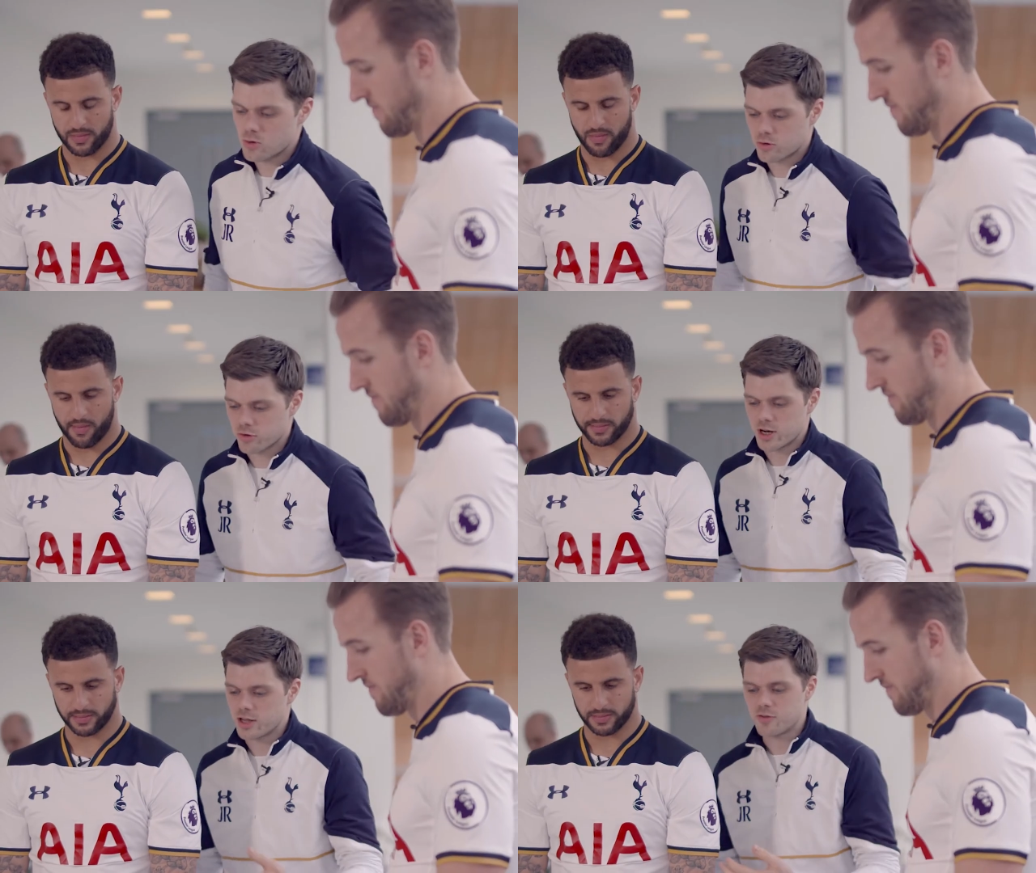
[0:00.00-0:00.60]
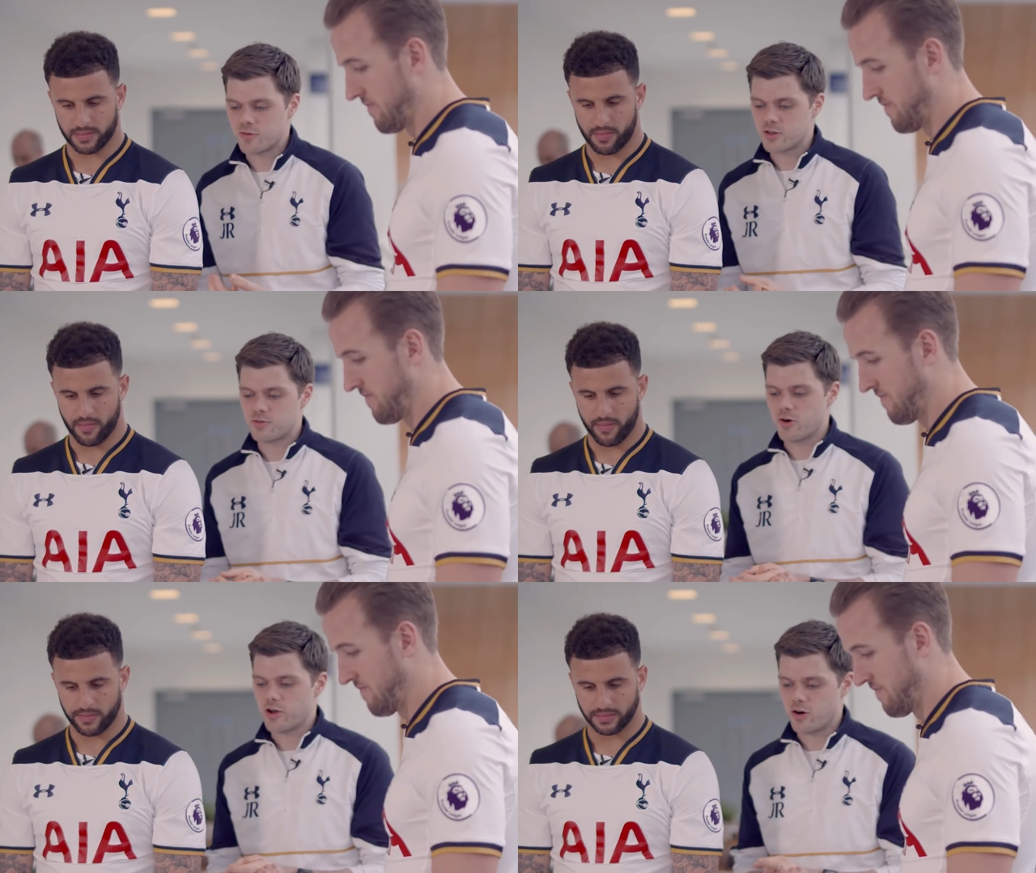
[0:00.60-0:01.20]
Speaker 1: All green leafy
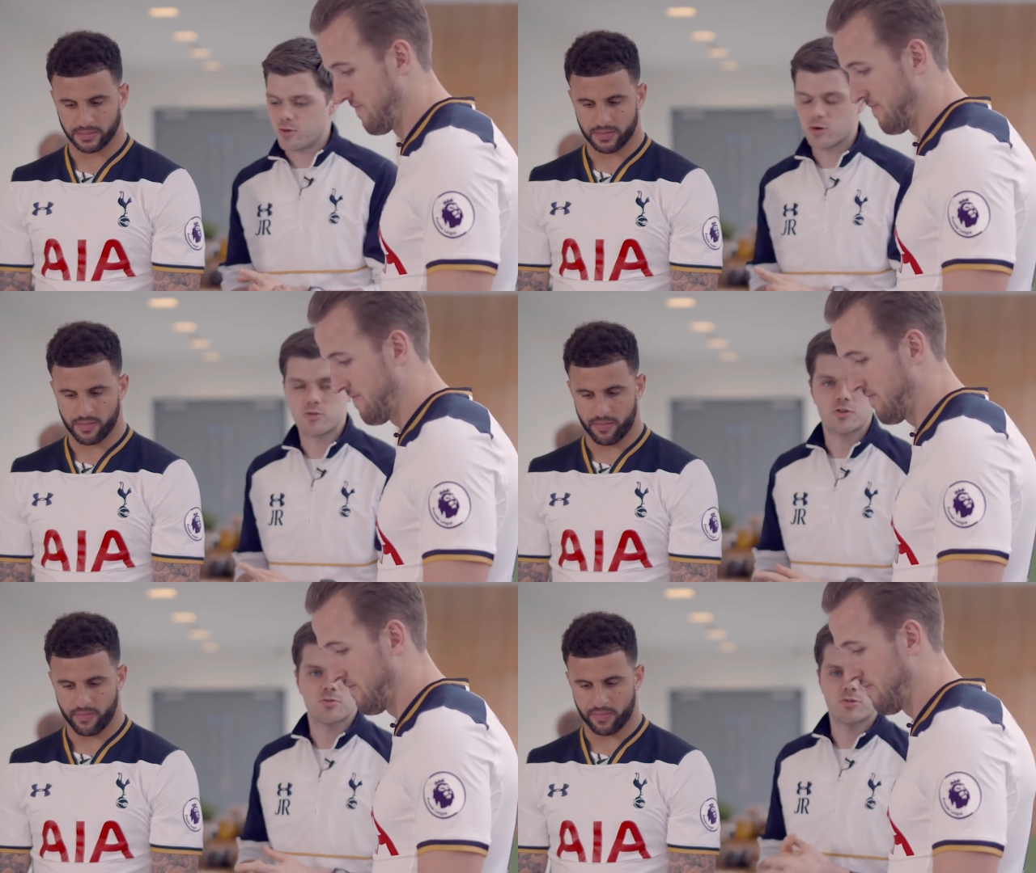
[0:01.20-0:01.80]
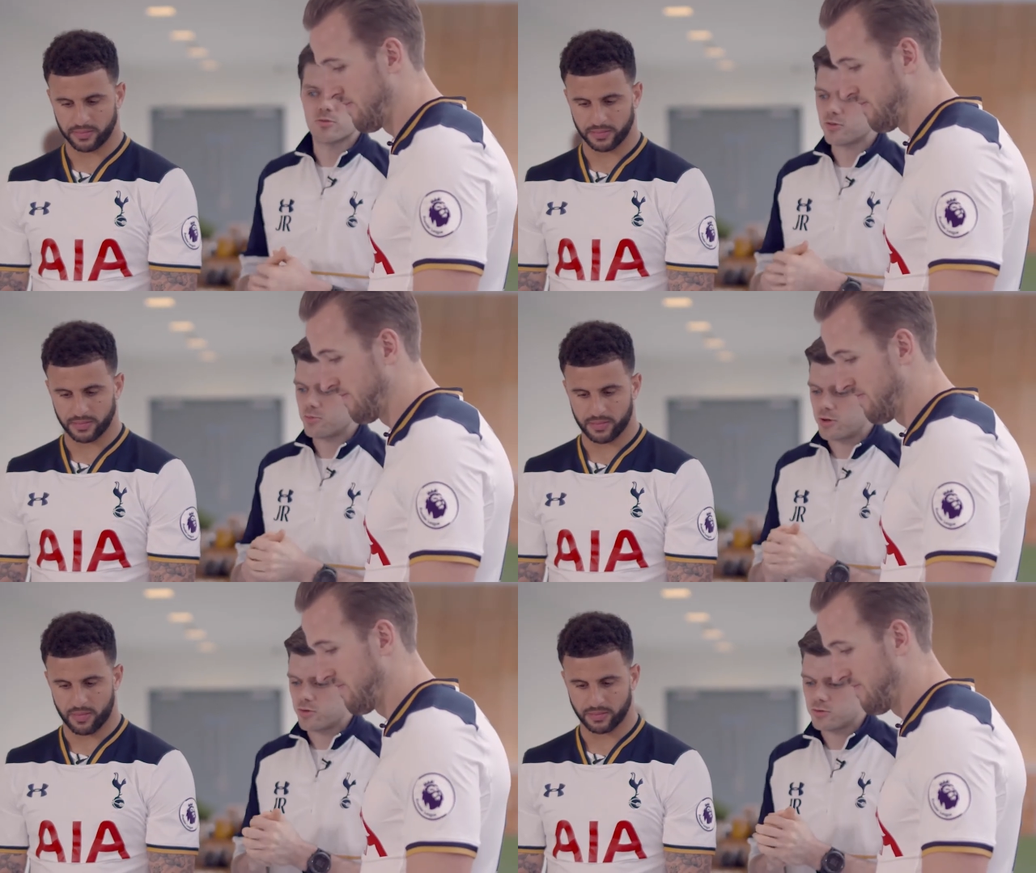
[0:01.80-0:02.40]
veg, very high multivitamins and
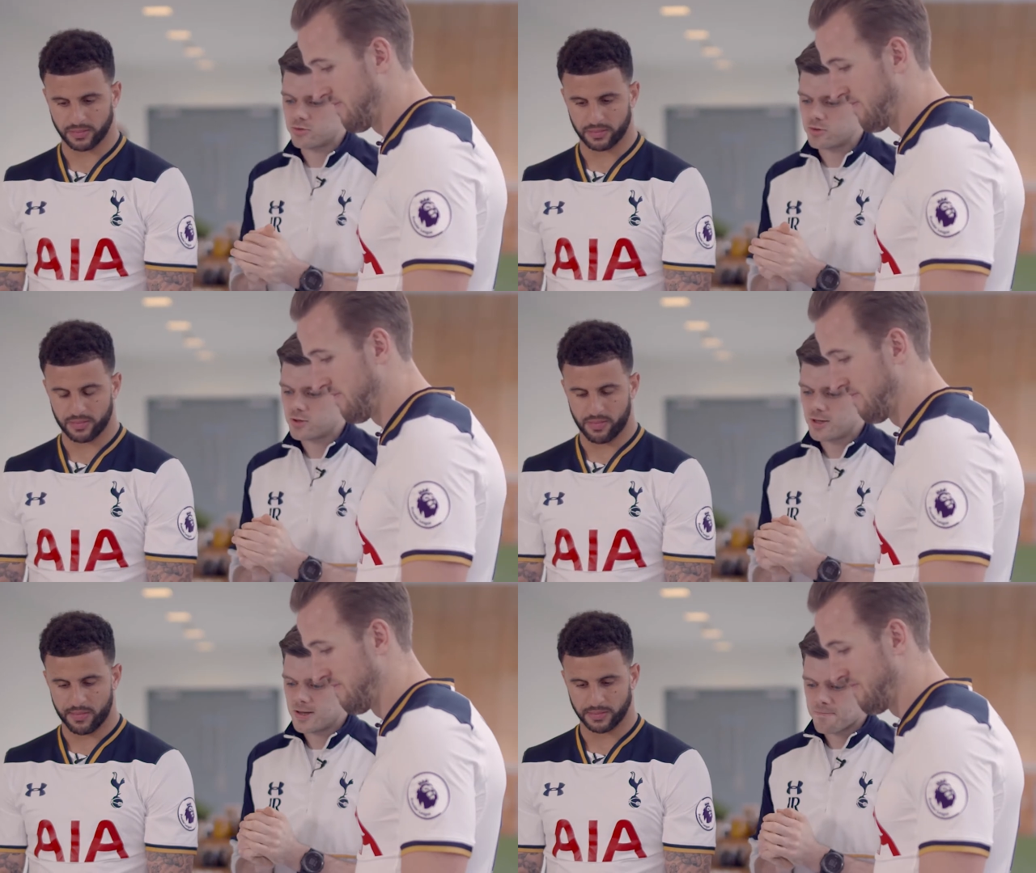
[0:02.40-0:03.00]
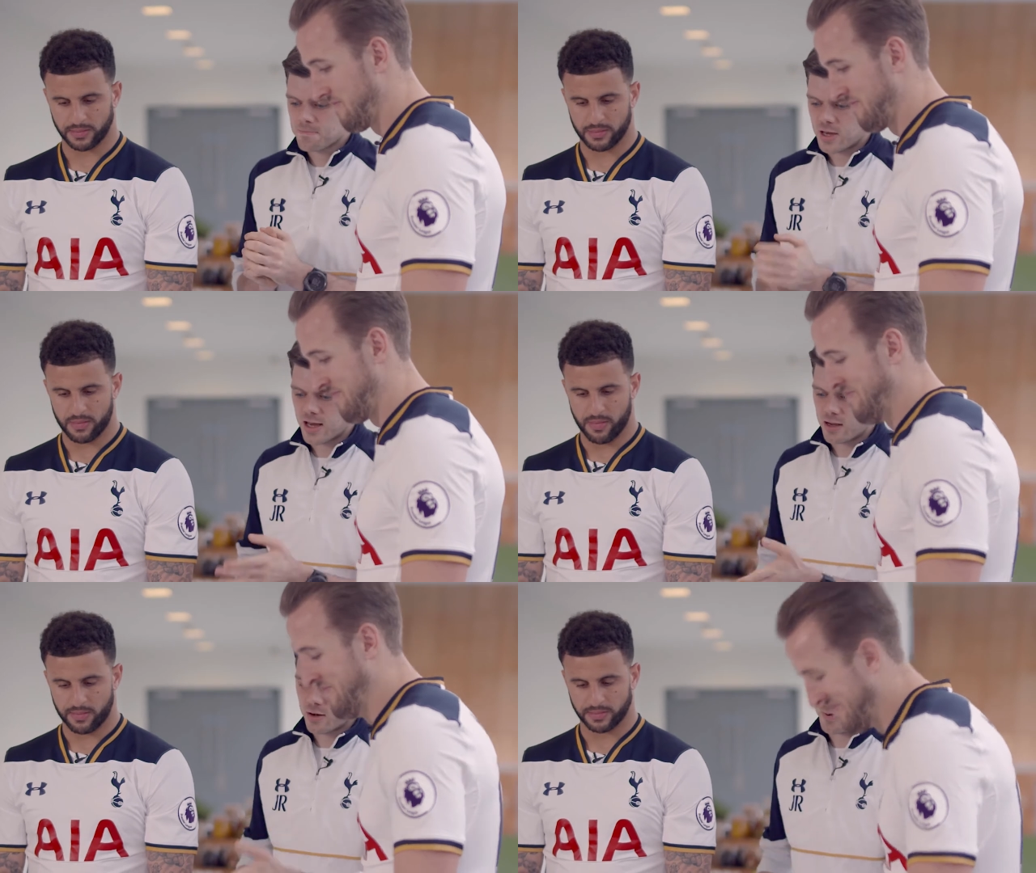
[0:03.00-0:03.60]
min minerals.
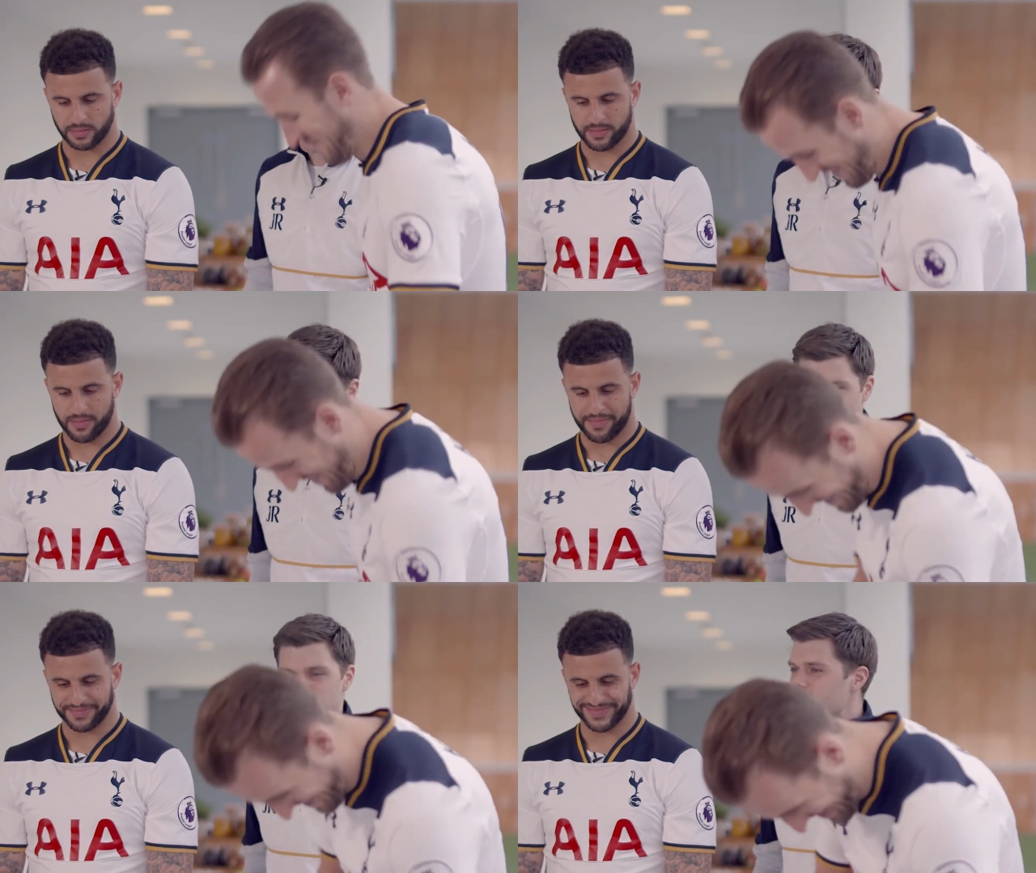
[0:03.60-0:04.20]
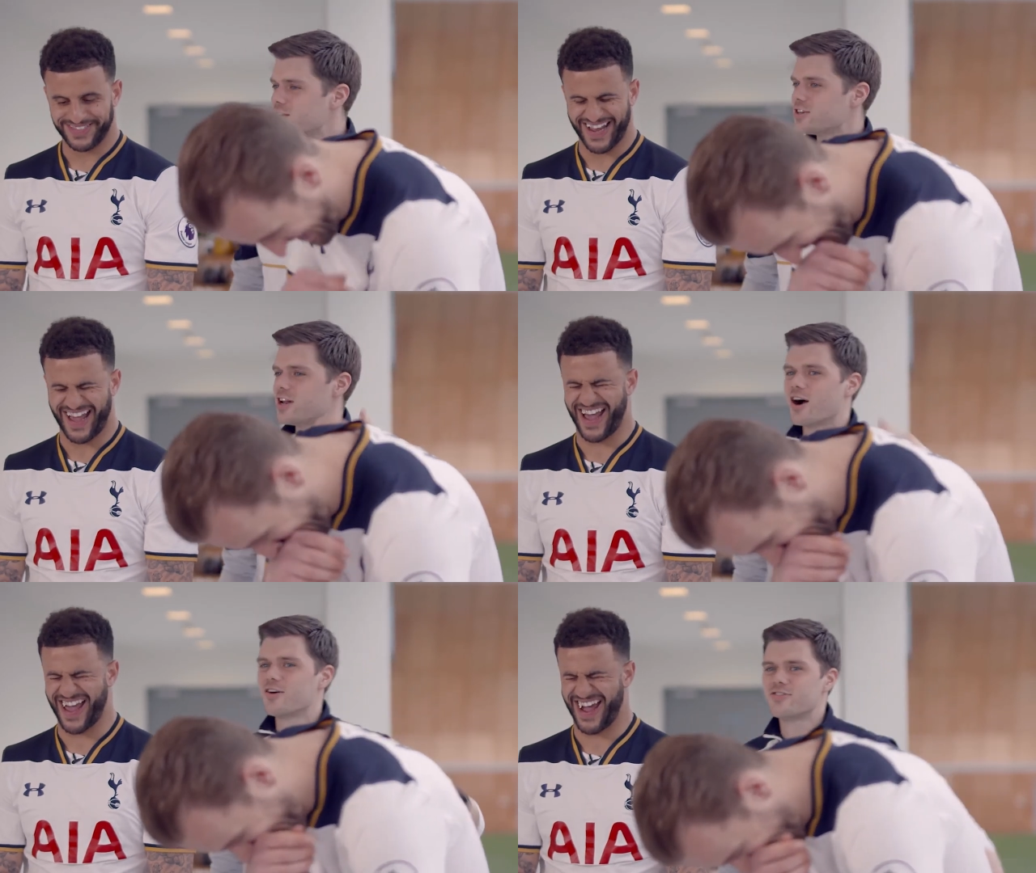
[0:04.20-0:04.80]
And the pack Why is
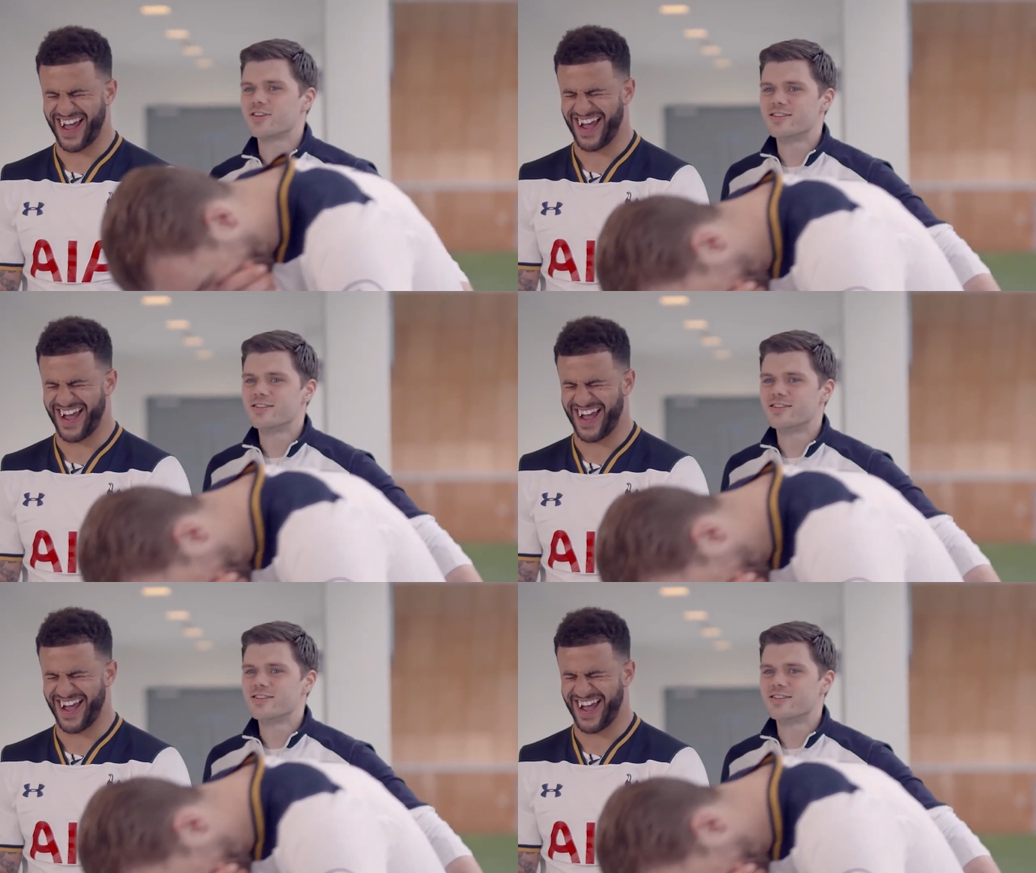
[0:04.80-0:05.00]
he laughing?